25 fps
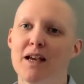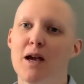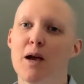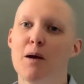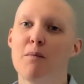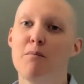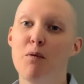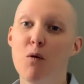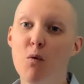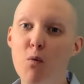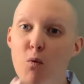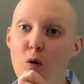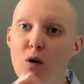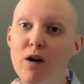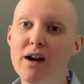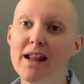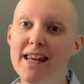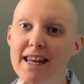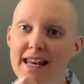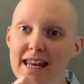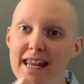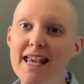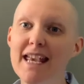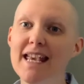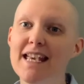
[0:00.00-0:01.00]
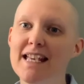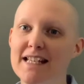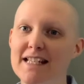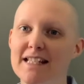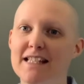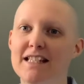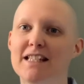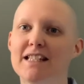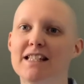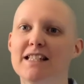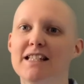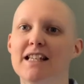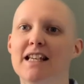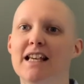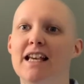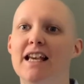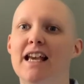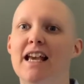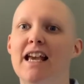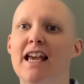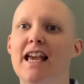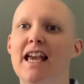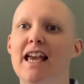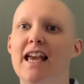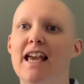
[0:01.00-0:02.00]
But what it is
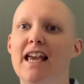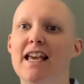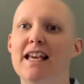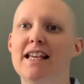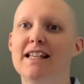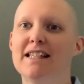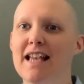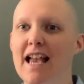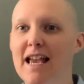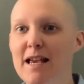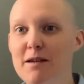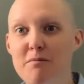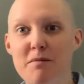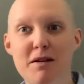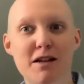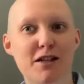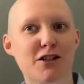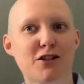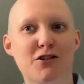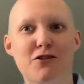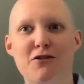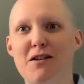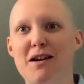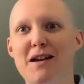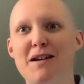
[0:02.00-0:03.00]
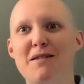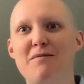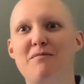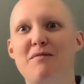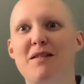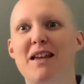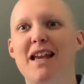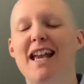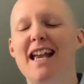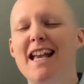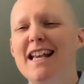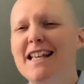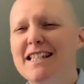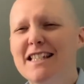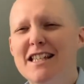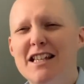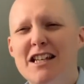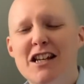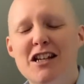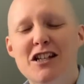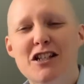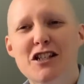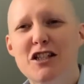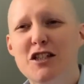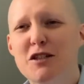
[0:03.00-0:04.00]
a mystery. It's an
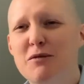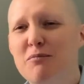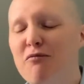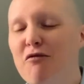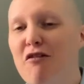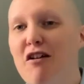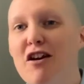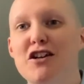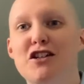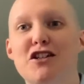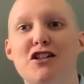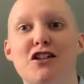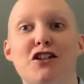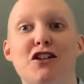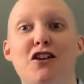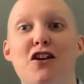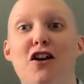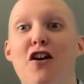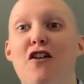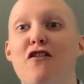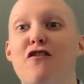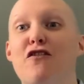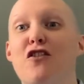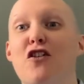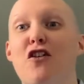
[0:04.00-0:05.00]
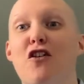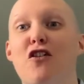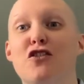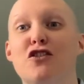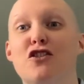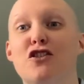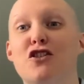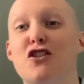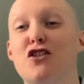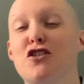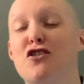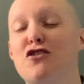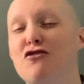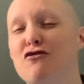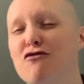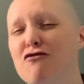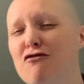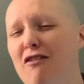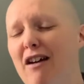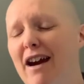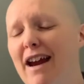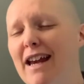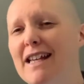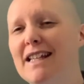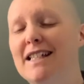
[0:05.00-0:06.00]
expression of God's
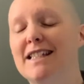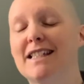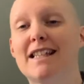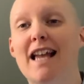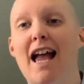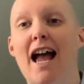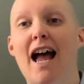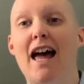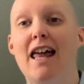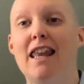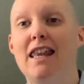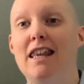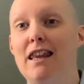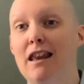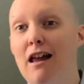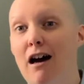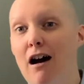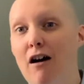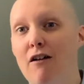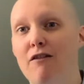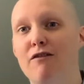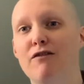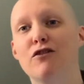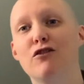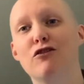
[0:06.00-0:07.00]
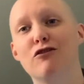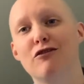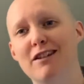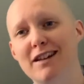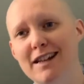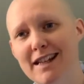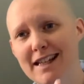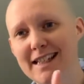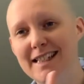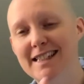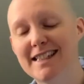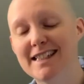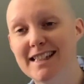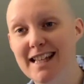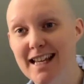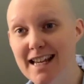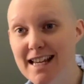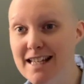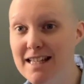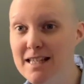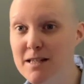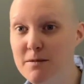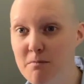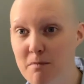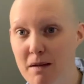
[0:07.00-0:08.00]
grace and love, or at least
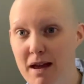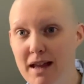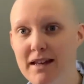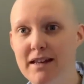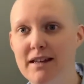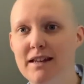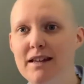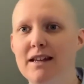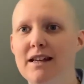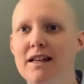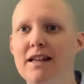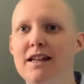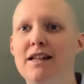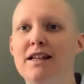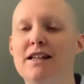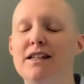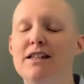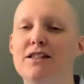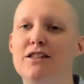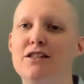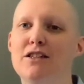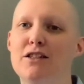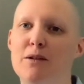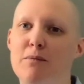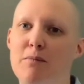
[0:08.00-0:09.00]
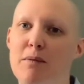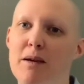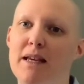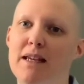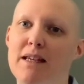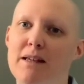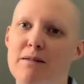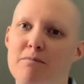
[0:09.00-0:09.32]
it's meant to be.